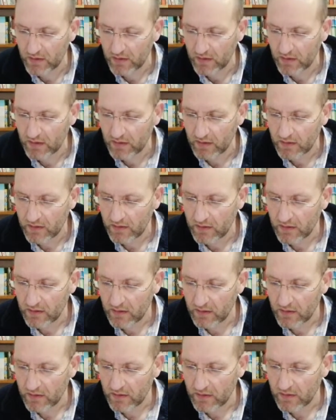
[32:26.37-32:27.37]

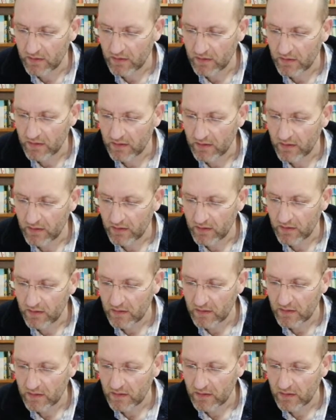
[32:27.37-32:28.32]
[no speech]